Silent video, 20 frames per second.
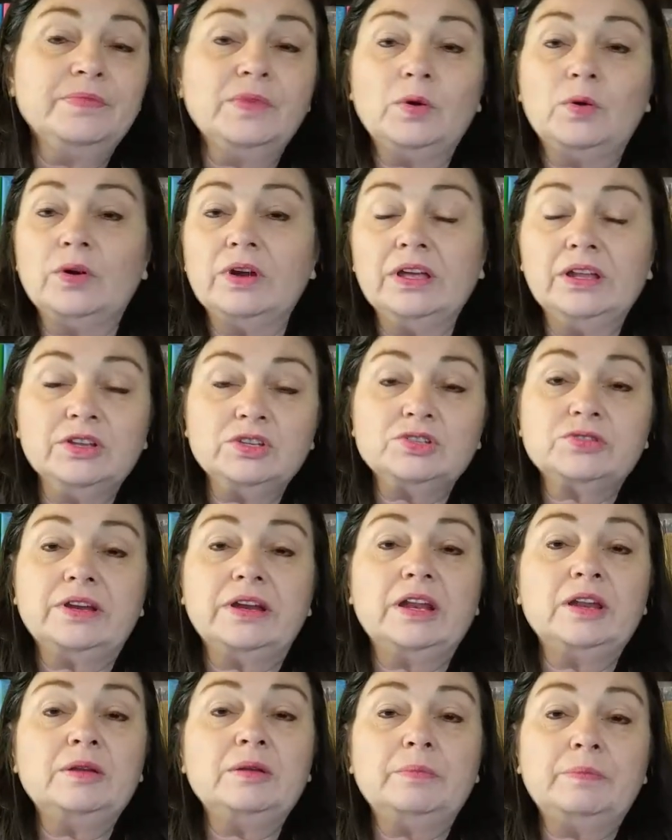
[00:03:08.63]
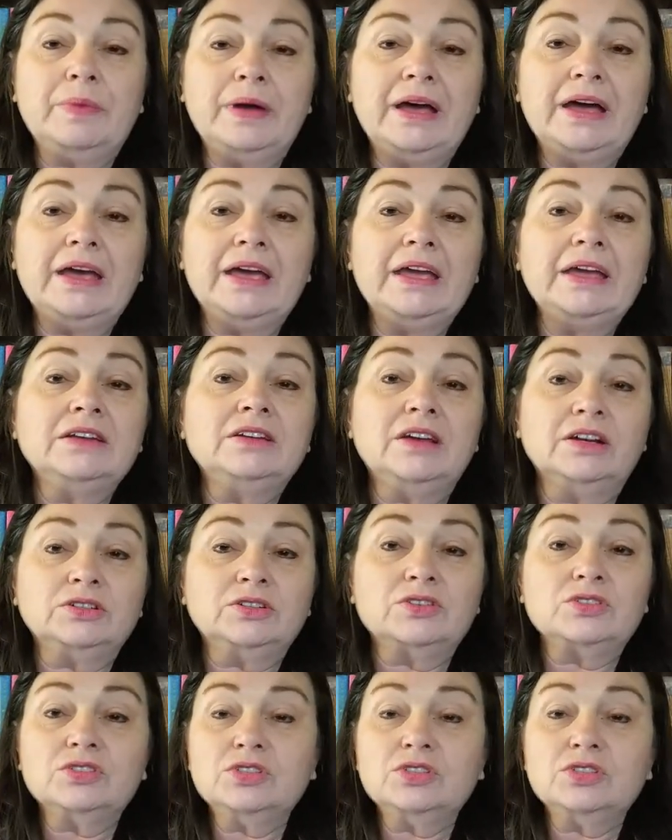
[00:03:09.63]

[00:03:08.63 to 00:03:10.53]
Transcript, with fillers: or illustrated by Dr.